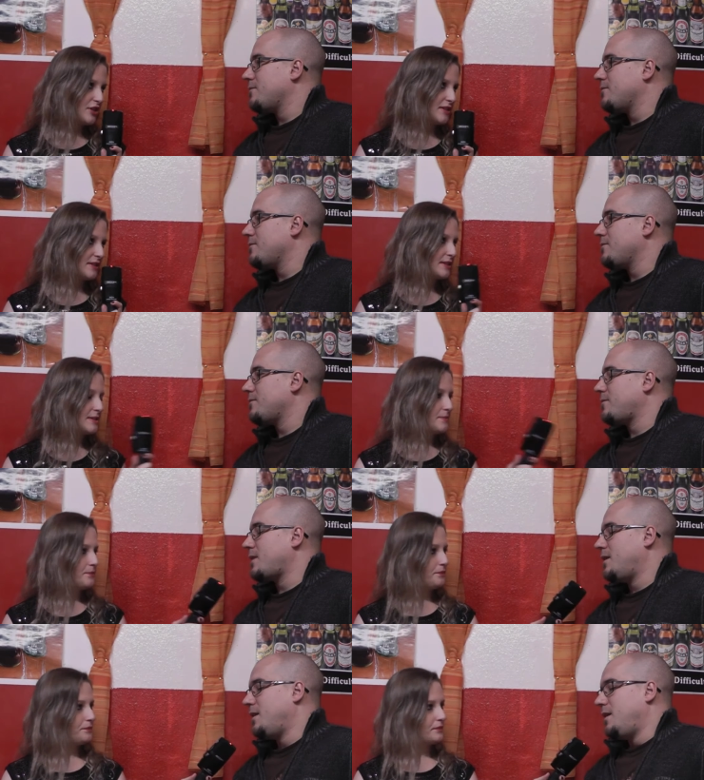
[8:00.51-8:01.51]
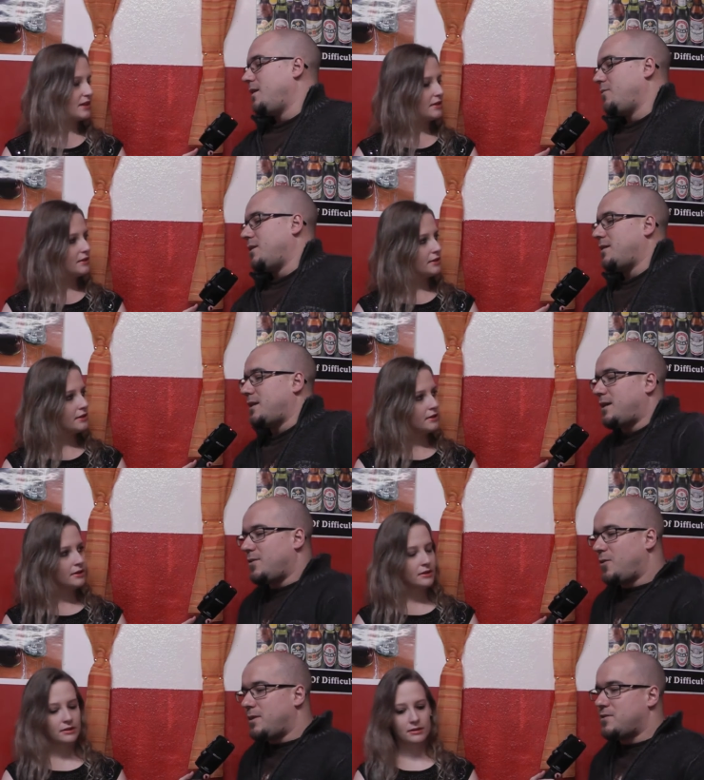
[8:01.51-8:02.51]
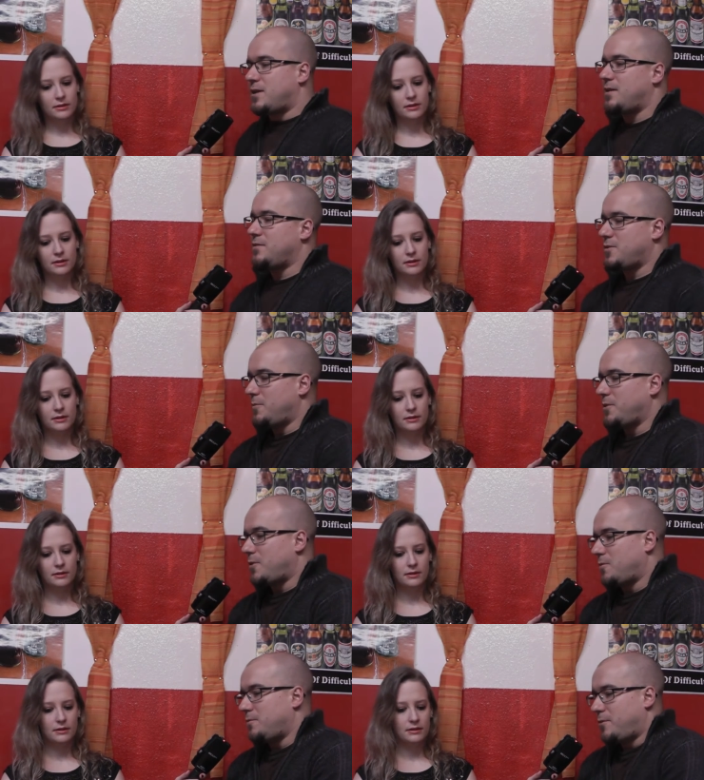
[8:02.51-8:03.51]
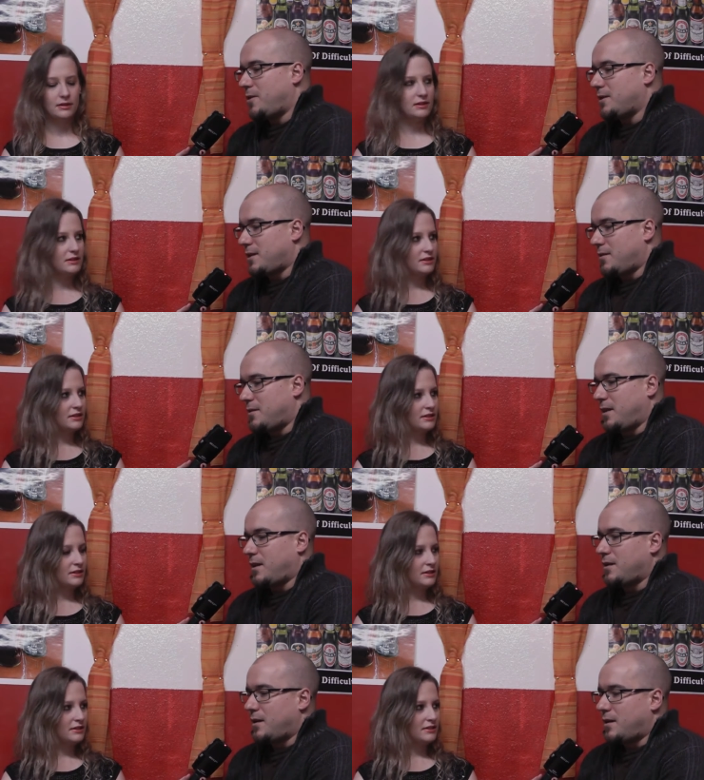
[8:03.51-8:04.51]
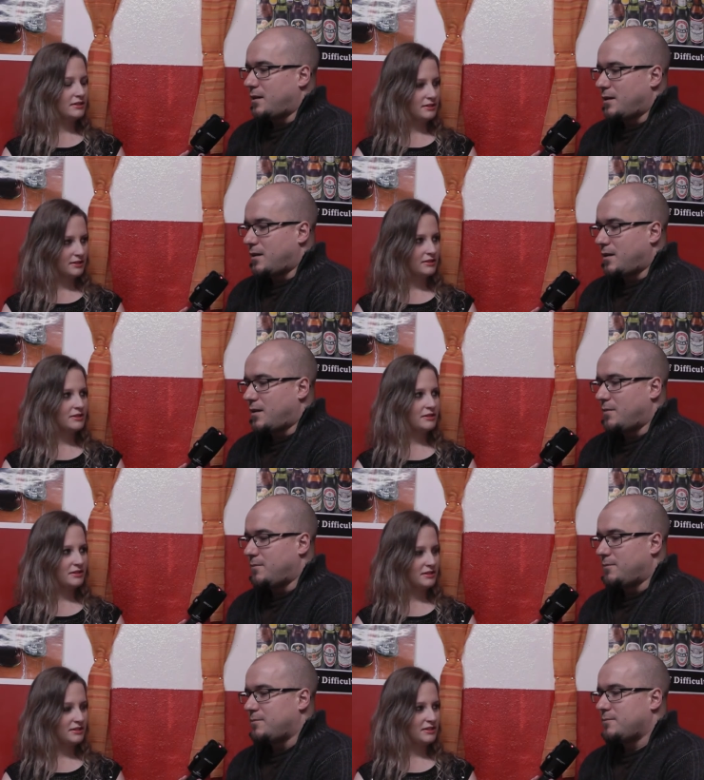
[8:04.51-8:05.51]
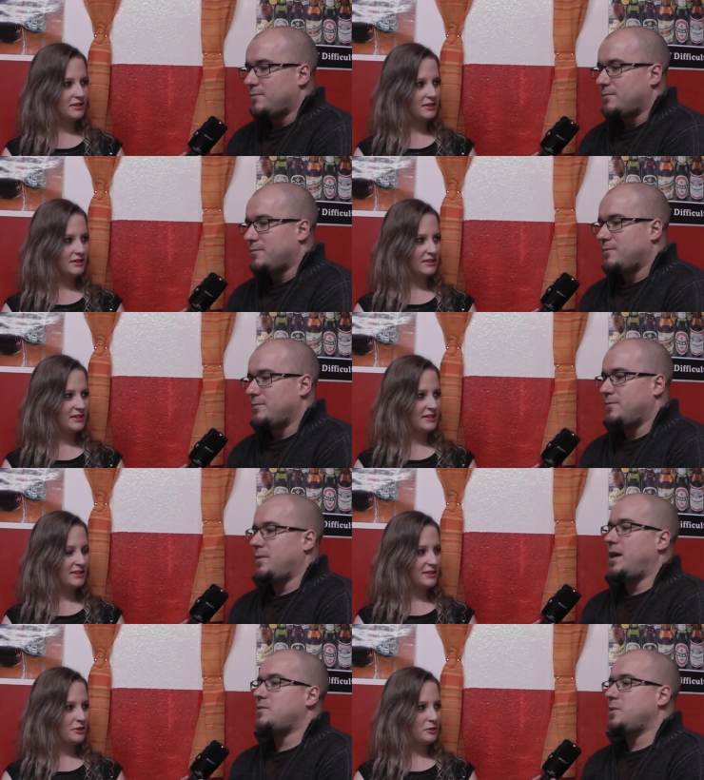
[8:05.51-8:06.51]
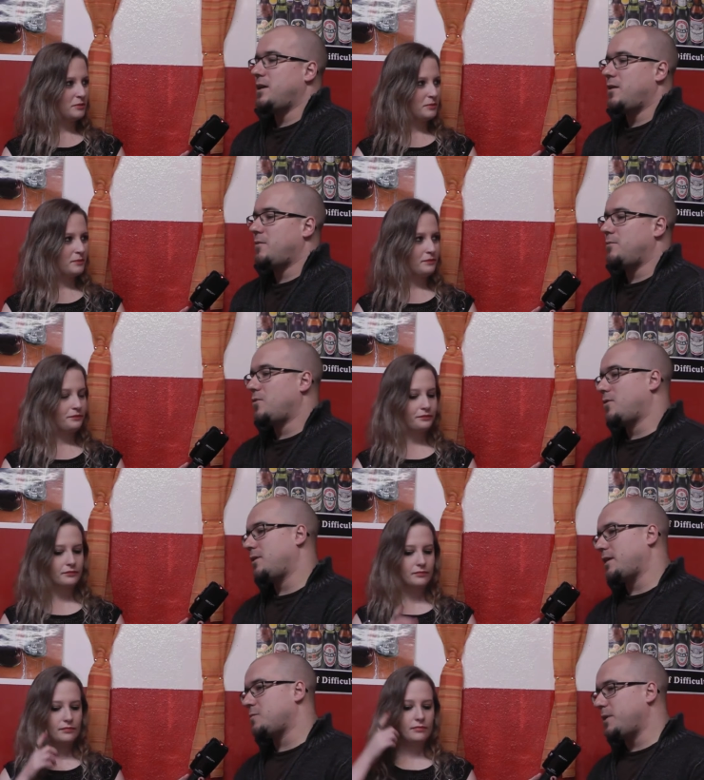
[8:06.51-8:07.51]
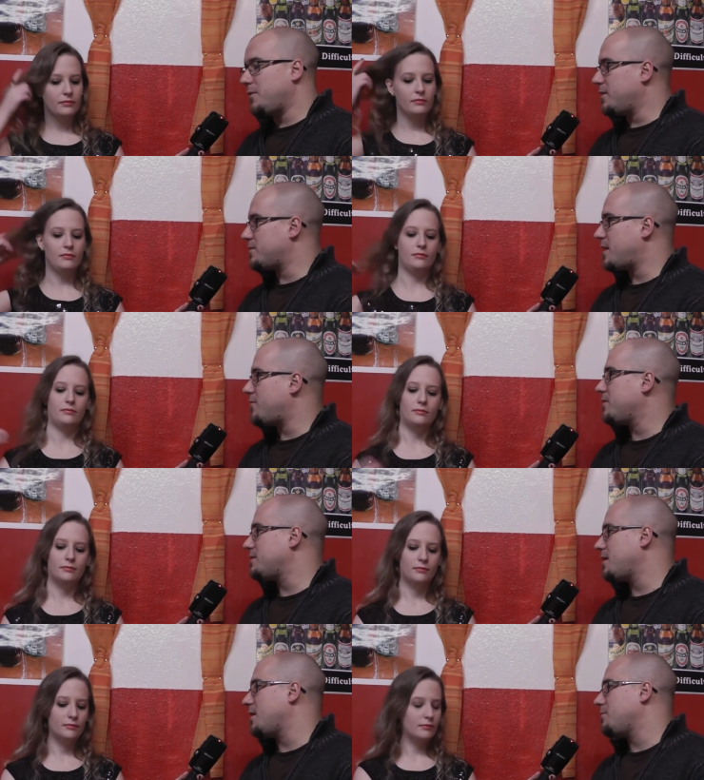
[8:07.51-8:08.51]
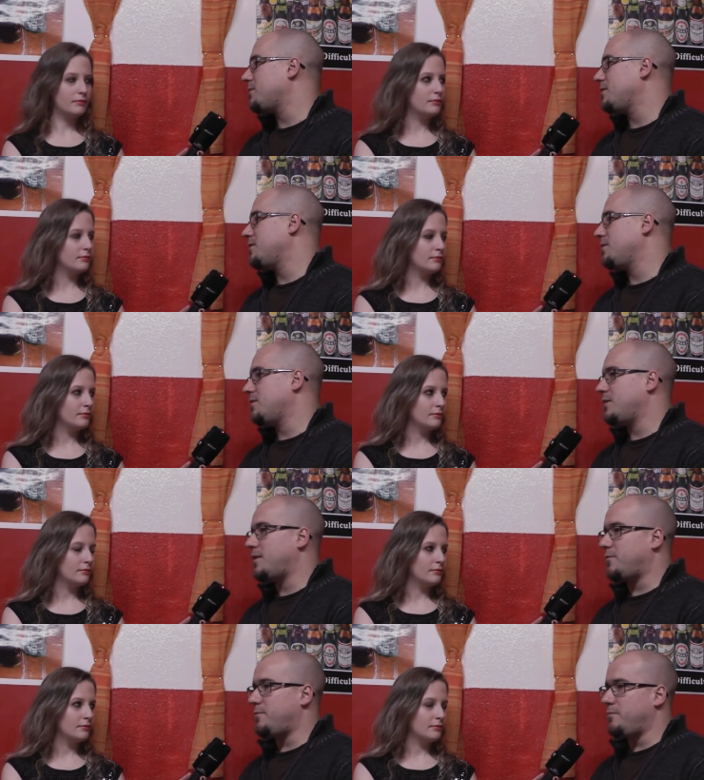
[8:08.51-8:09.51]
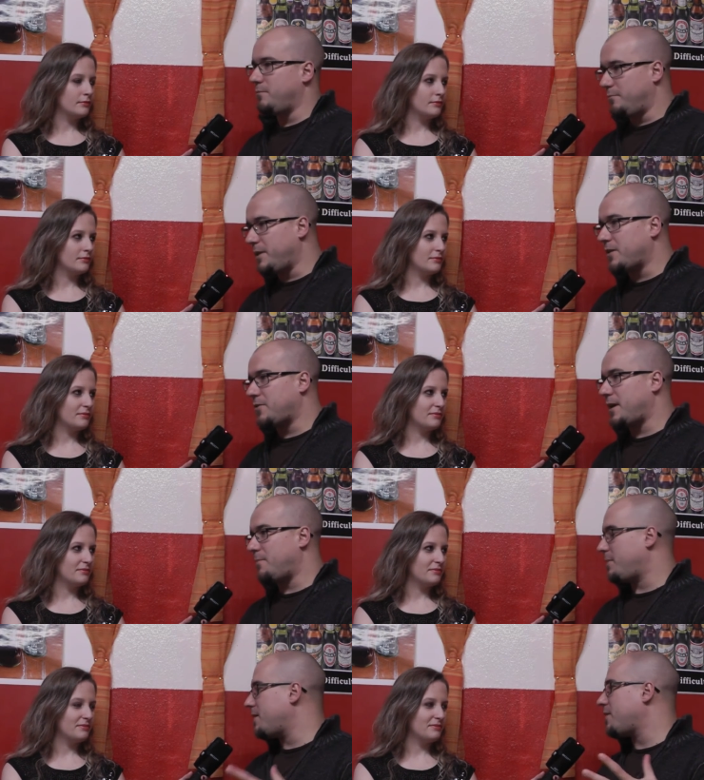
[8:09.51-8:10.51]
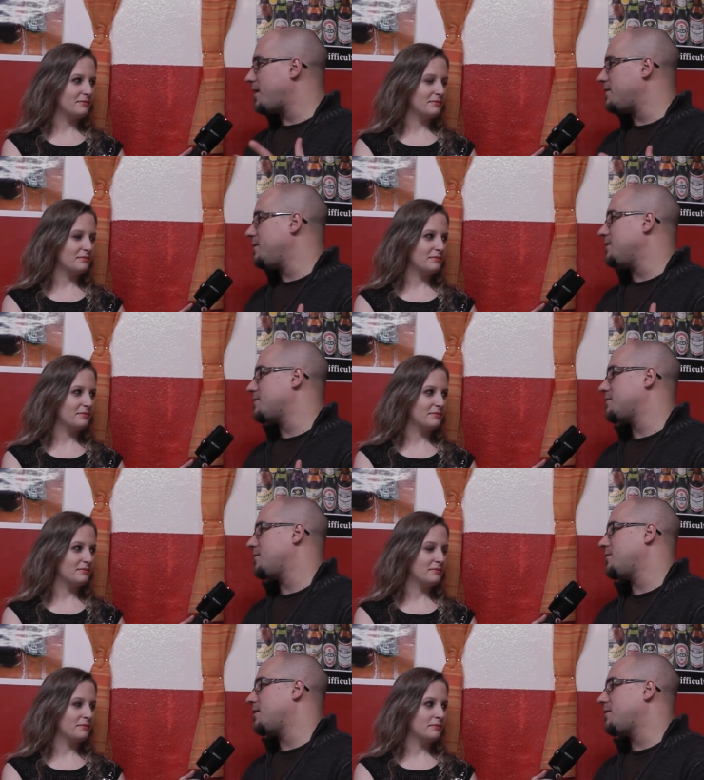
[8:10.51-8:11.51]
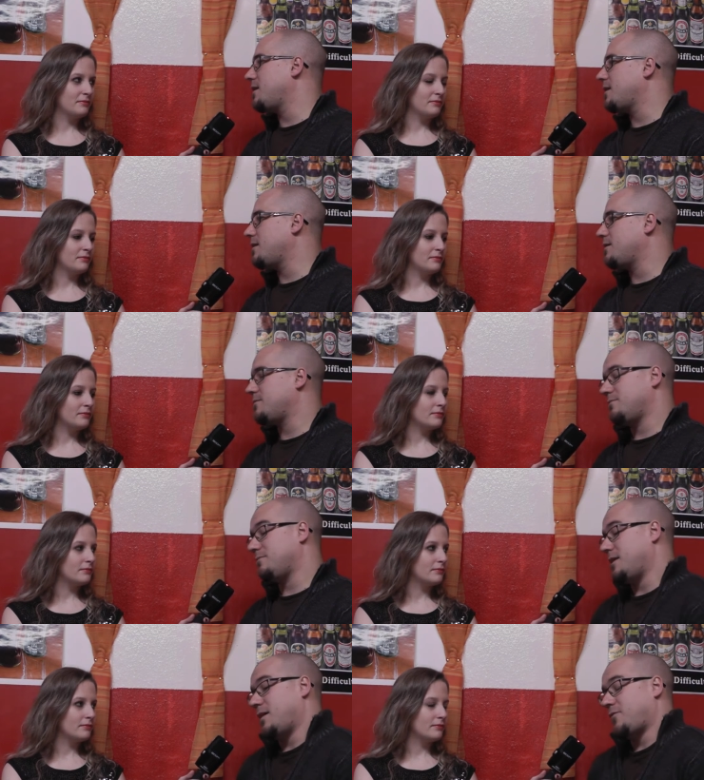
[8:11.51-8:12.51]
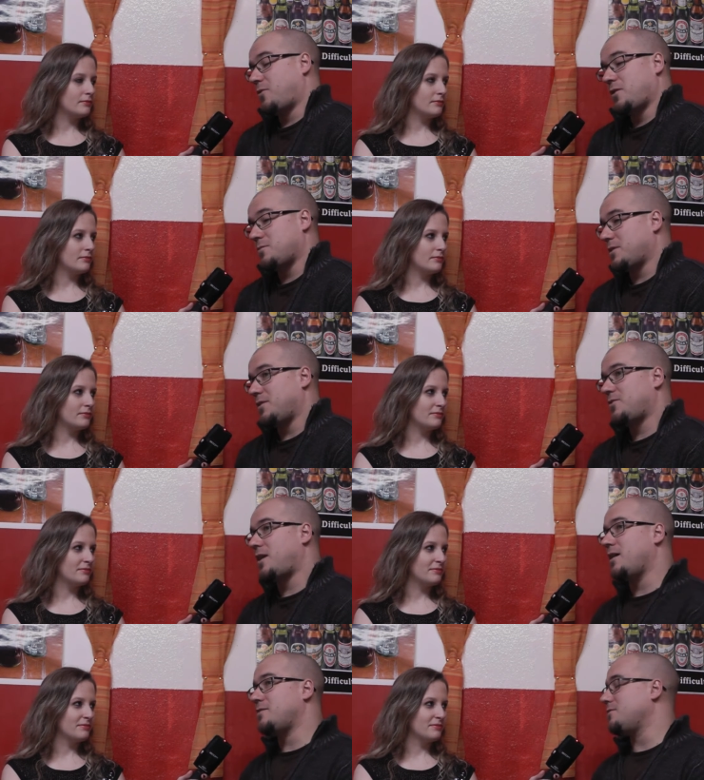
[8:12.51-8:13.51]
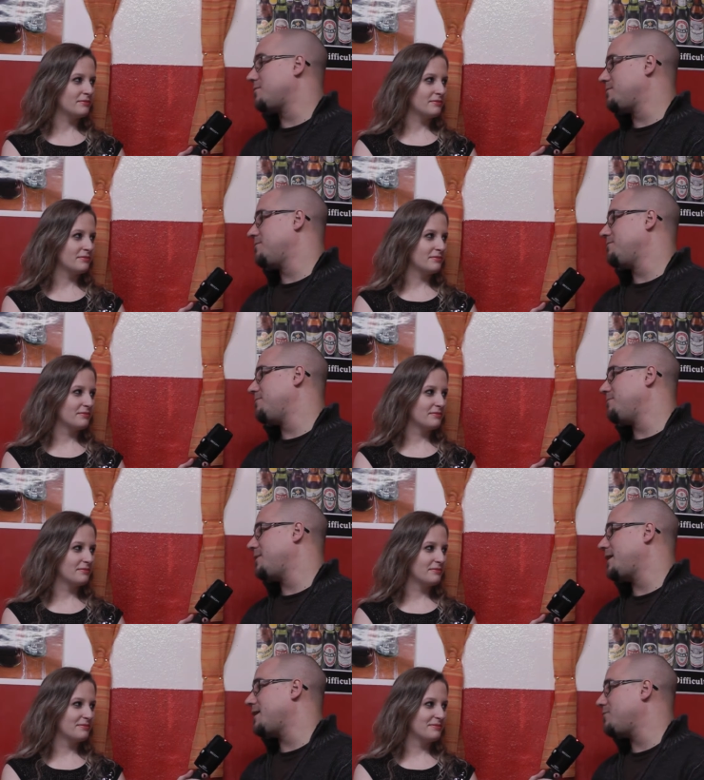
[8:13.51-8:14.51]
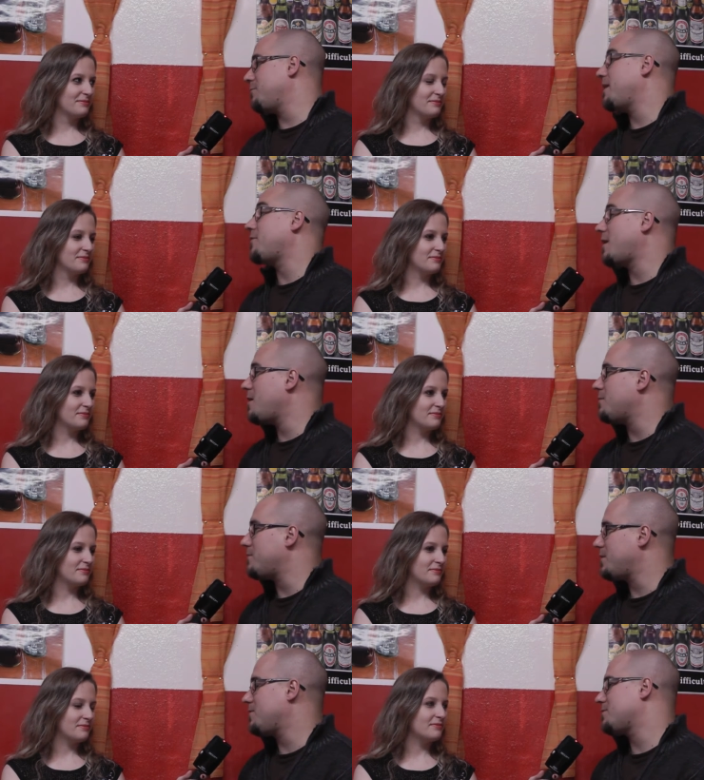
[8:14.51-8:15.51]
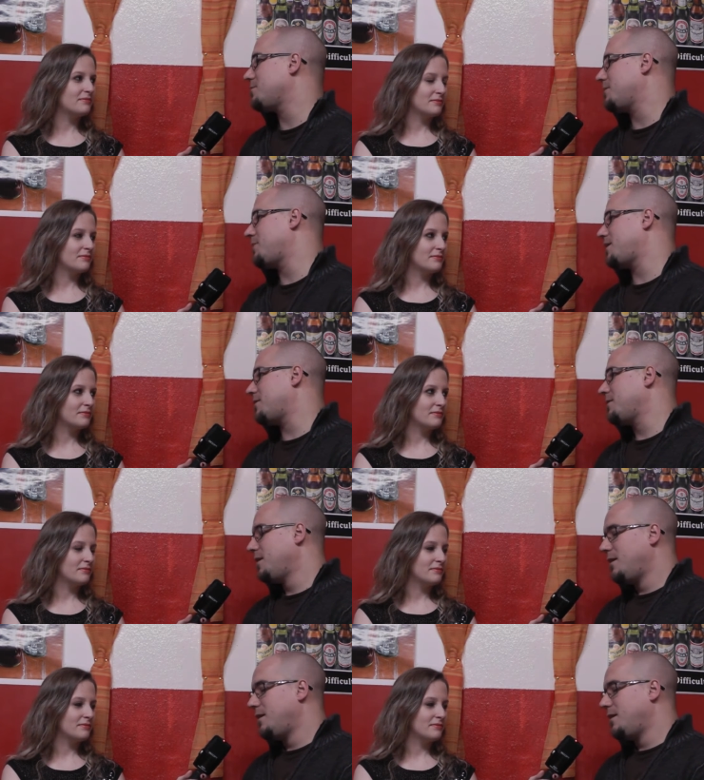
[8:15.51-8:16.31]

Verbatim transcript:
Speaker 1: as this?
Speaker 2: Well, yeah, you always try to top your own product, I think, and um, as we are more experienced every time, you, you have bigger and better ideas. So I think, of course, we're going to try to make an even better album, but also with better.